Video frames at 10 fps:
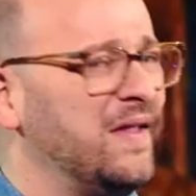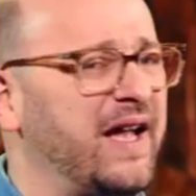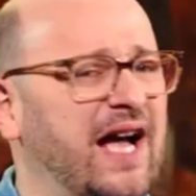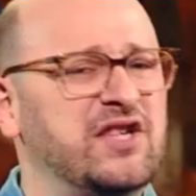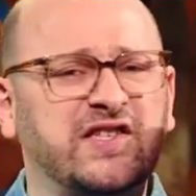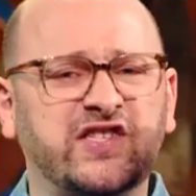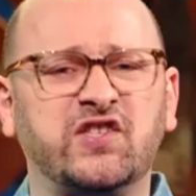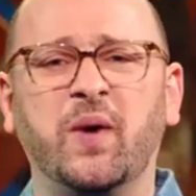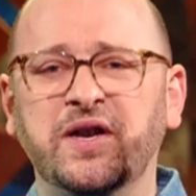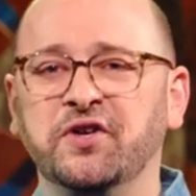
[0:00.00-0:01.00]
Like I just
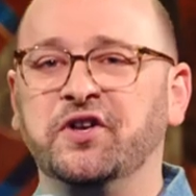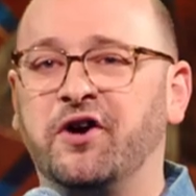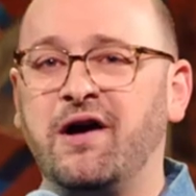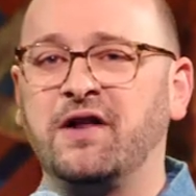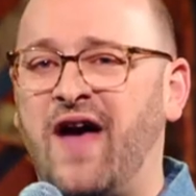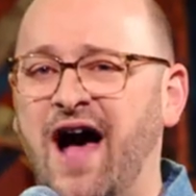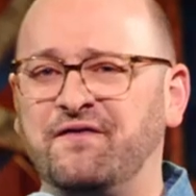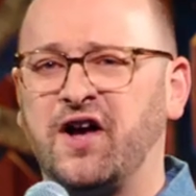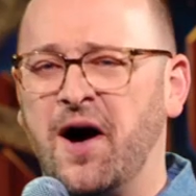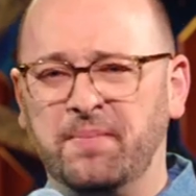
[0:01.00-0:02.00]
swindled her out of
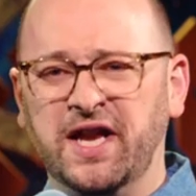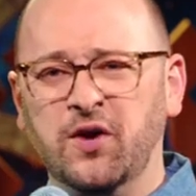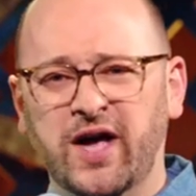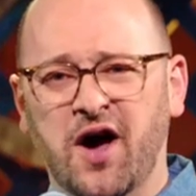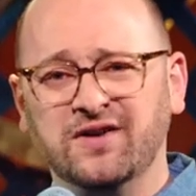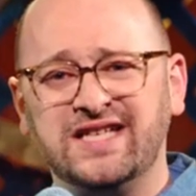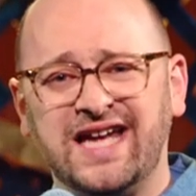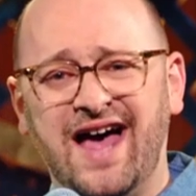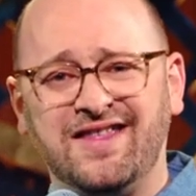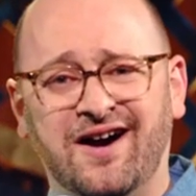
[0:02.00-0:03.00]
half a company we owned
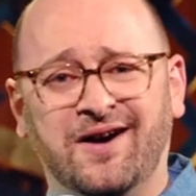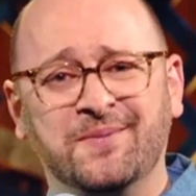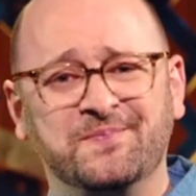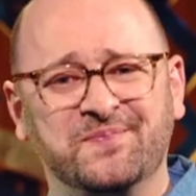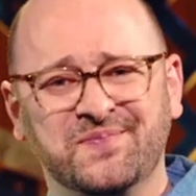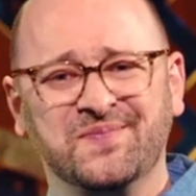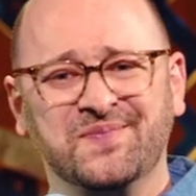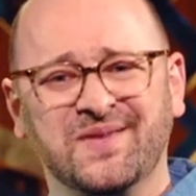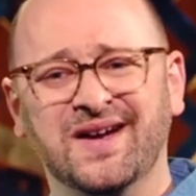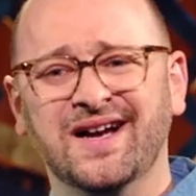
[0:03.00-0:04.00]
together.
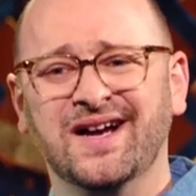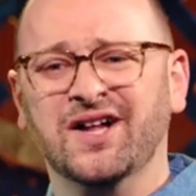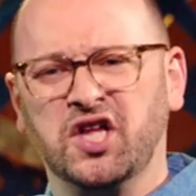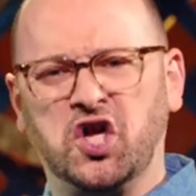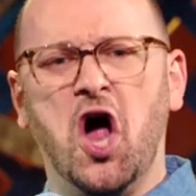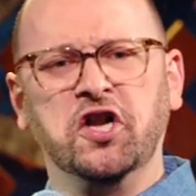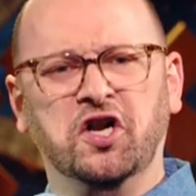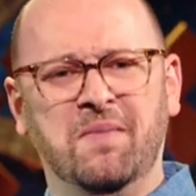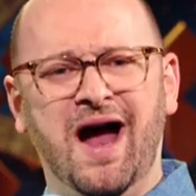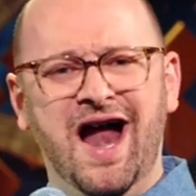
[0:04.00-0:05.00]

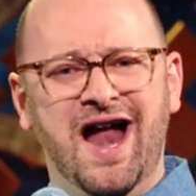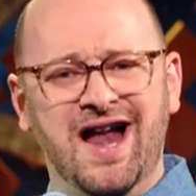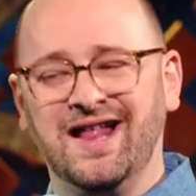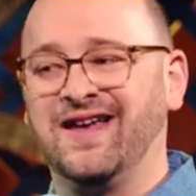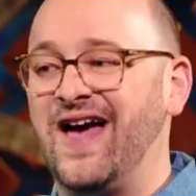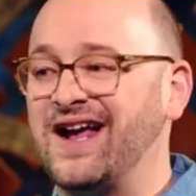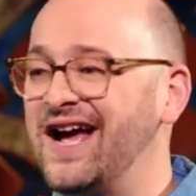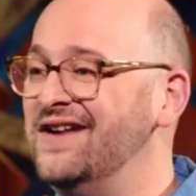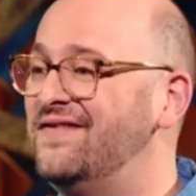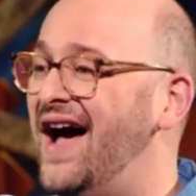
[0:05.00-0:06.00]
Gondelman, like that kind of